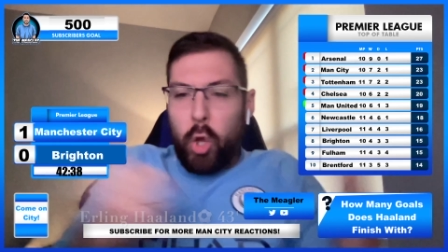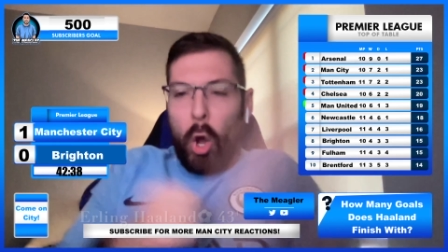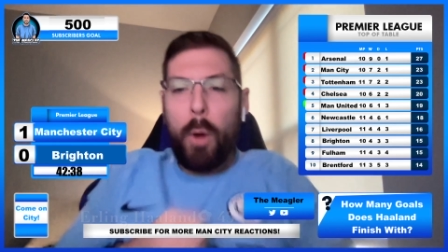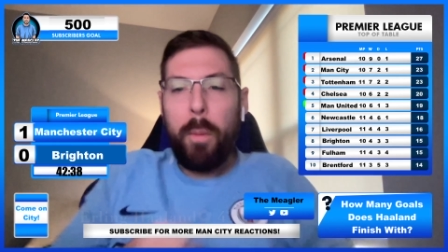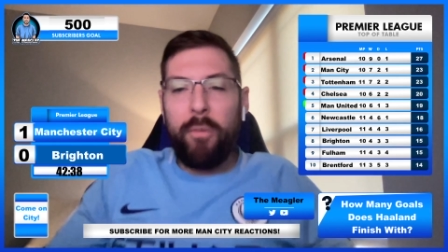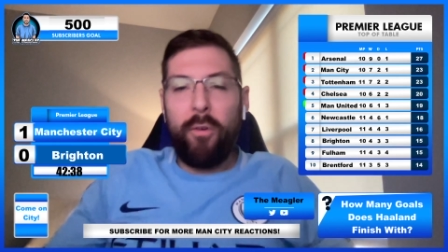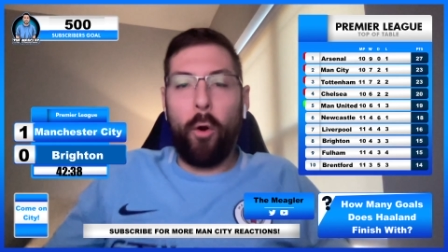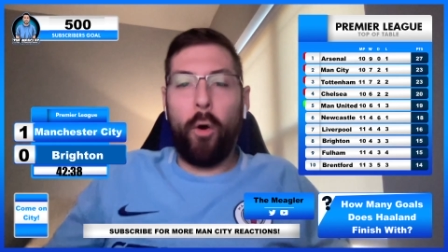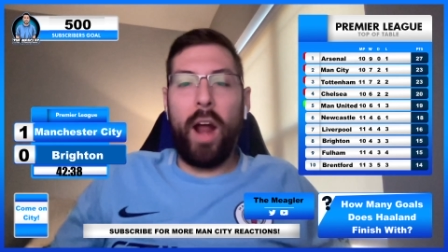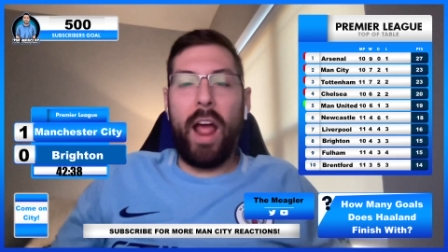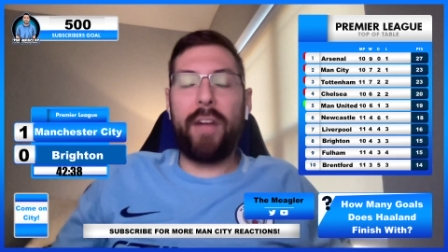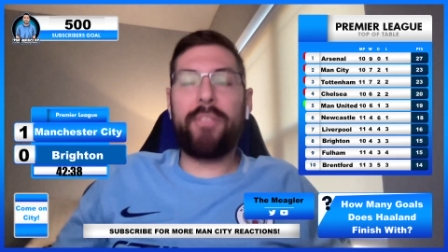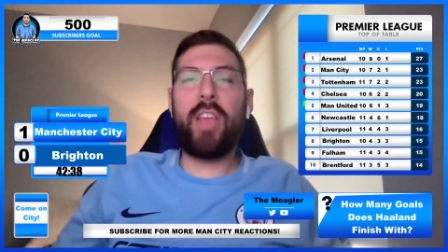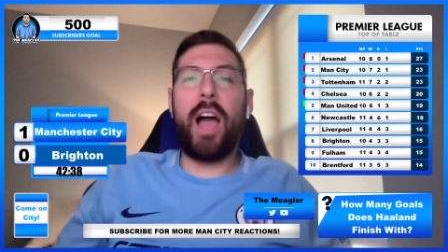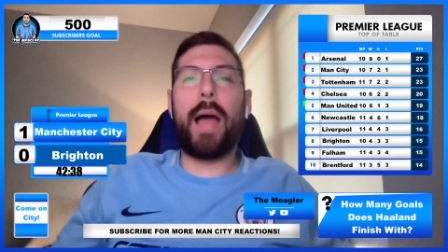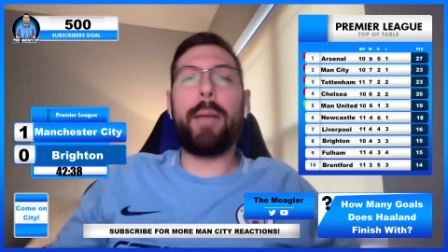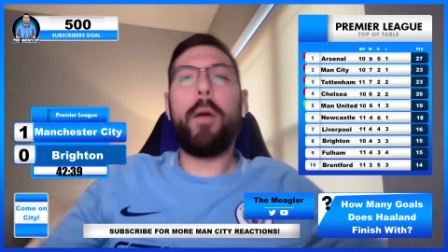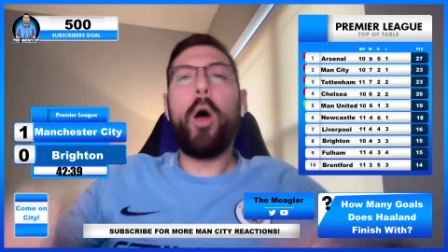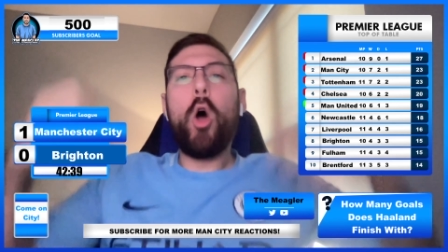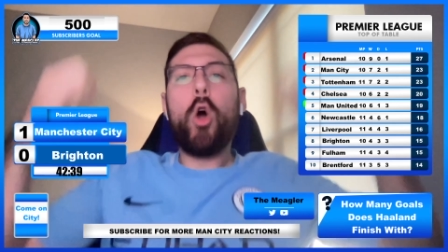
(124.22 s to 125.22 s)
Two before
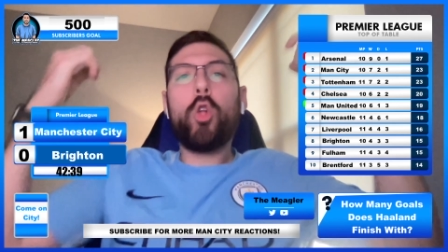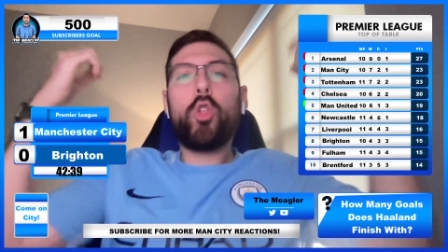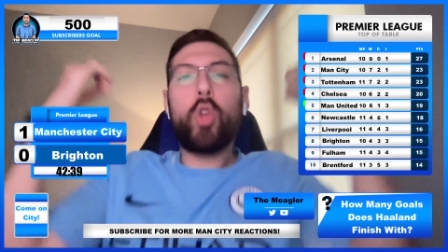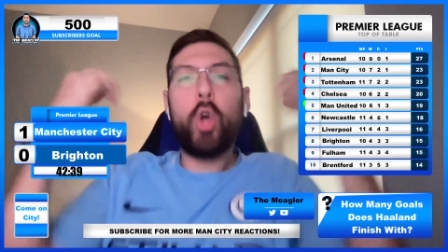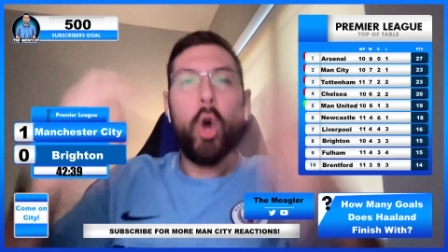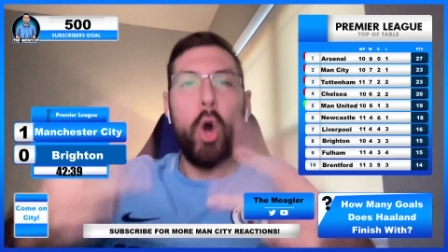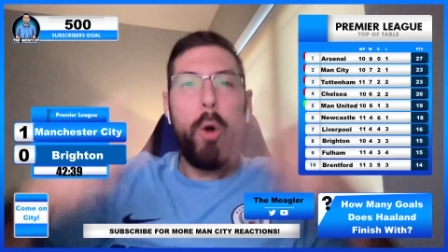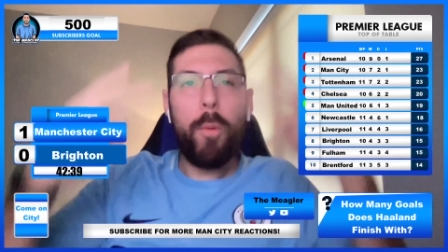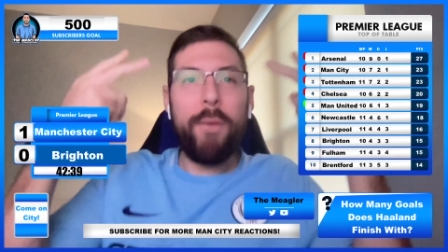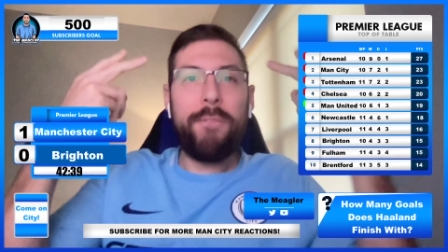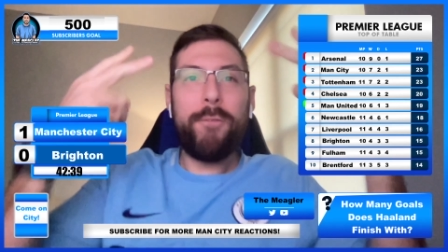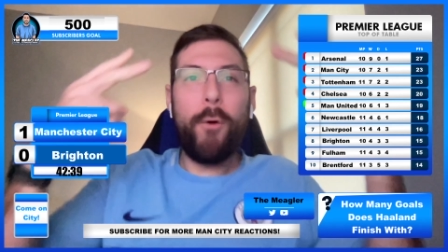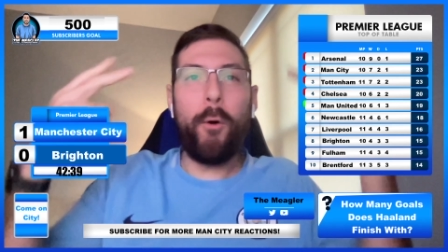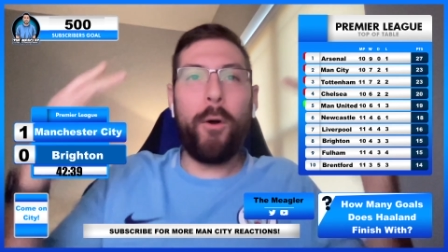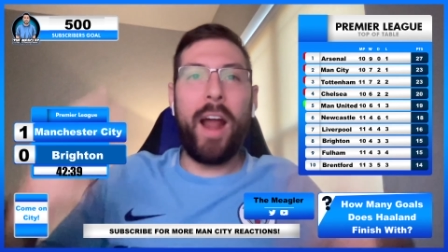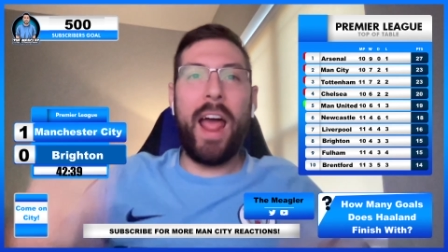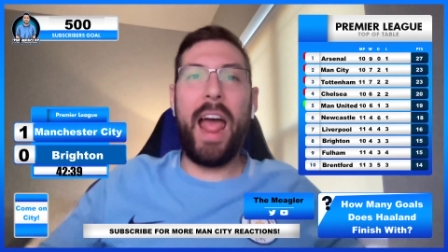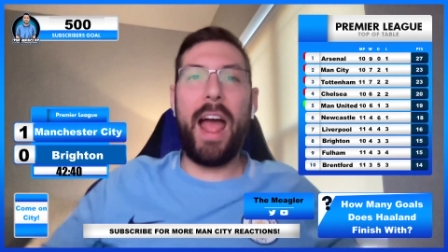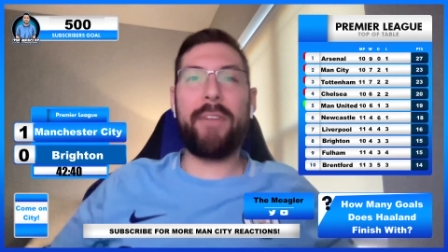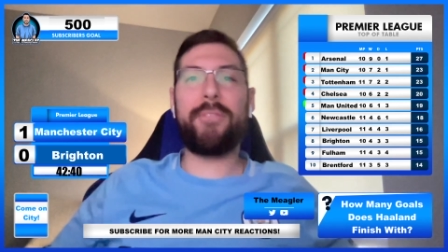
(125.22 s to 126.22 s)
halftime. Two before
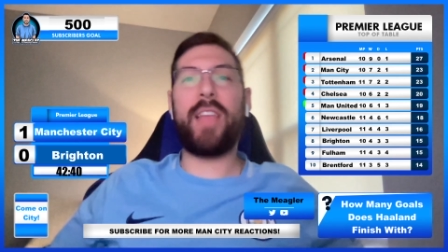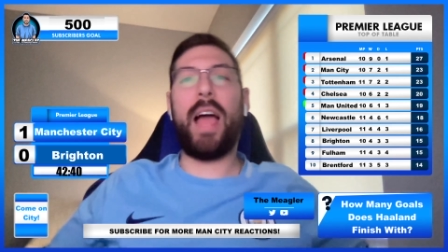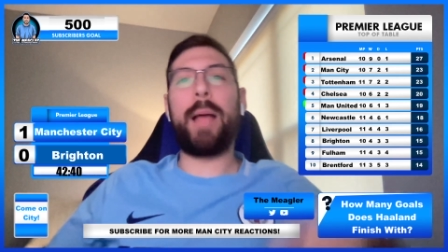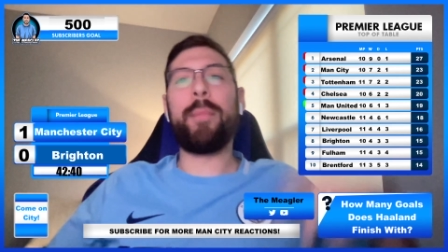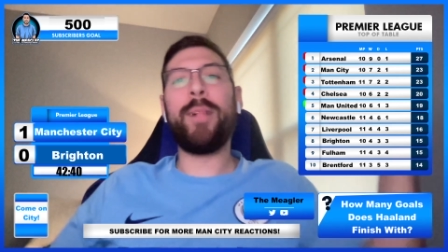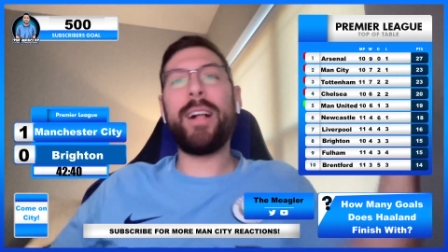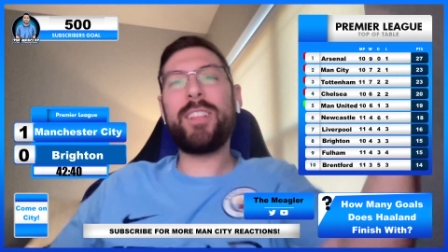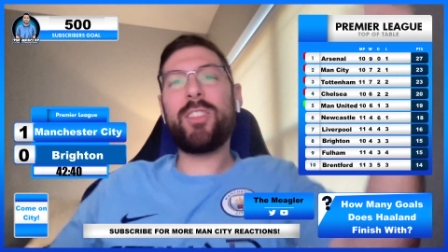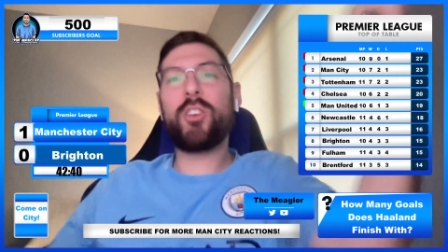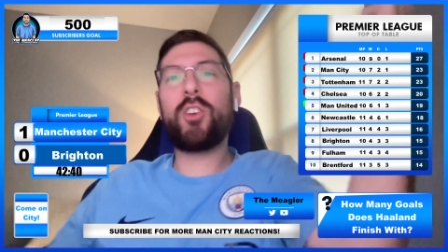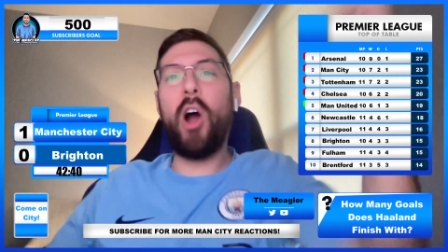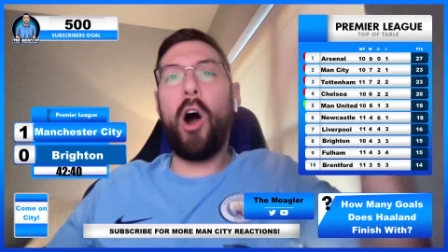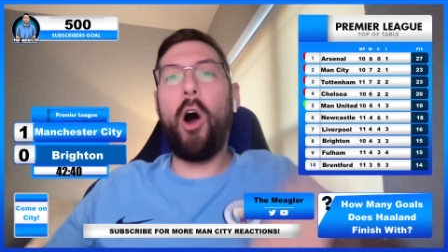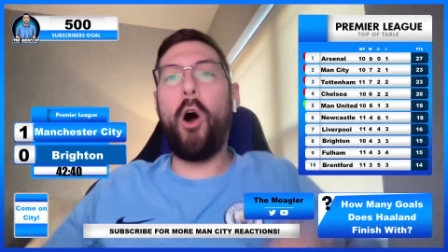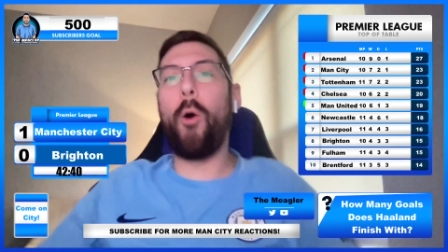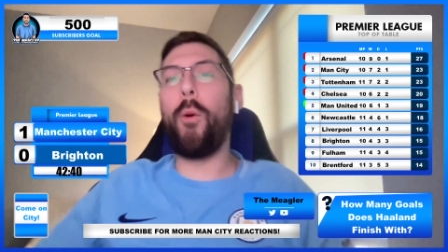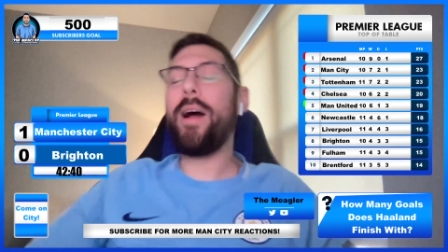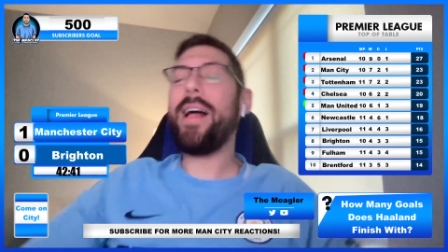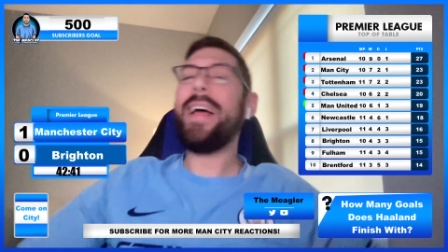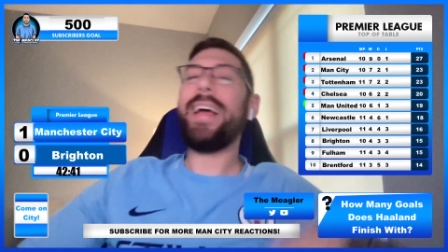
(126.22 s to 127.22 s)
halftime. Let's
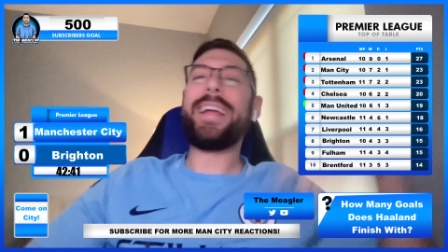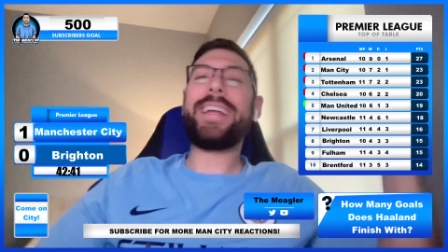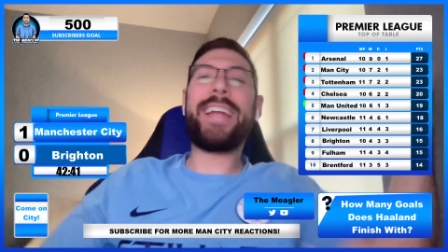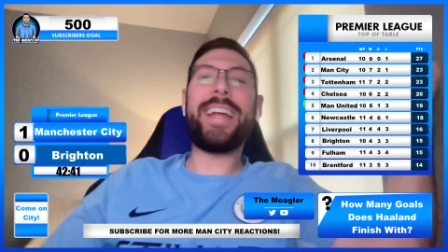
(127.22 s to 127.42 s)
go.